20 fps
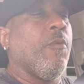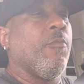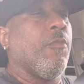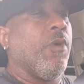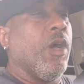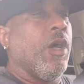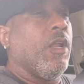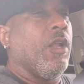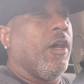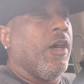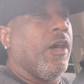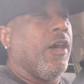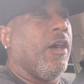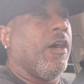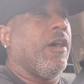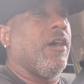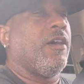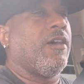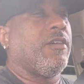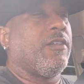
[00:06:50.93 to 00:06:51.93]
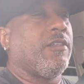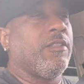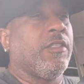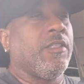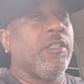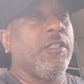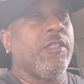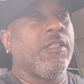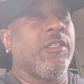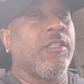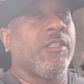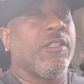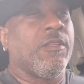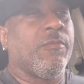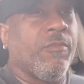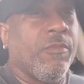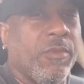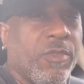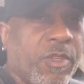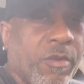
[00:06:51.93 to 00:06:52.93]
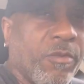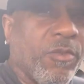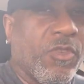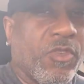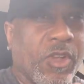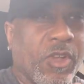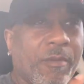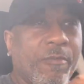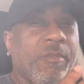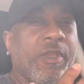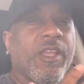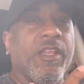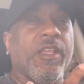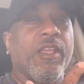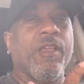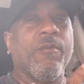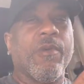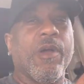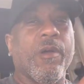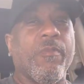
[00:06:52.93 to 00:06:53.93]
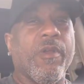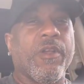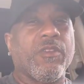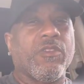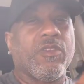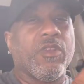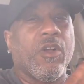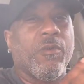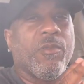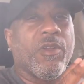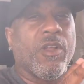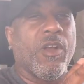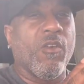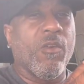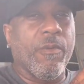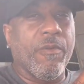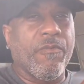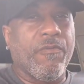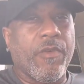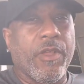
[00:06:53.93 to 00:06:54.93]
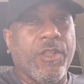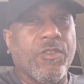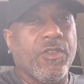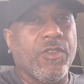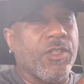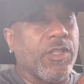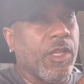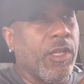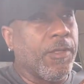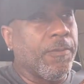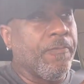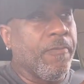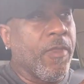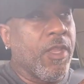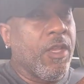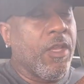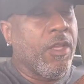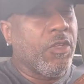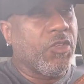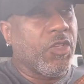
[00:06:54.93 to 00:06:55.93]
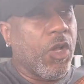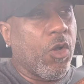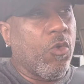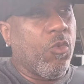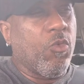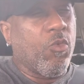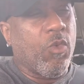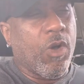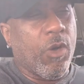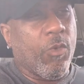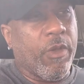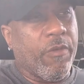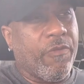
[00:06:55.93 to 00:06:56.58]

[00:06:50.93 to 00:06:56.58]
But uh, to, to, so I'm meeting him up here. So I'm gonna hurry up and finish this. Look, so what we